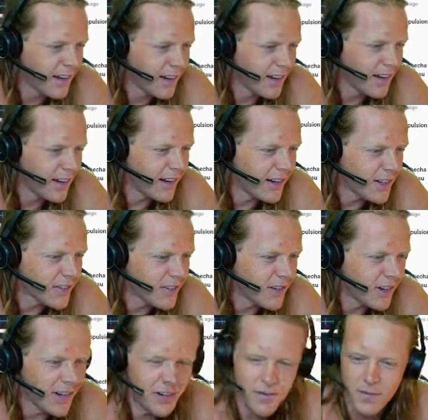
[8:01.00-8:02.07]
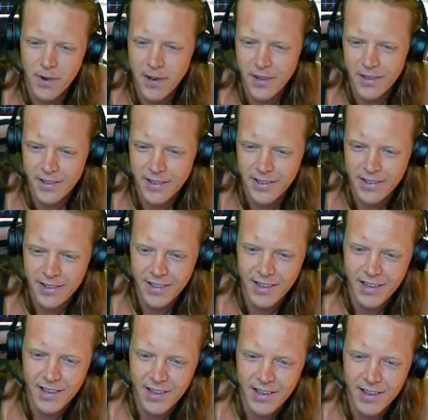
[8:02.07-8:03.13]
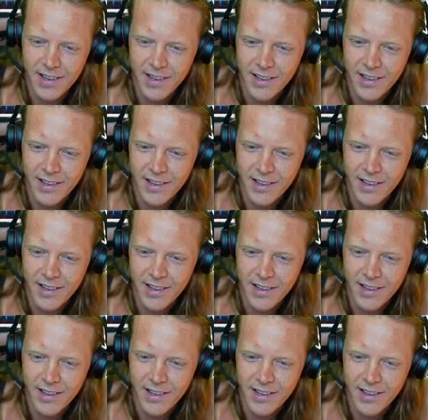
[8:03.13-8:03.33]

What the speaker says: Let's go ahead and pause this guy.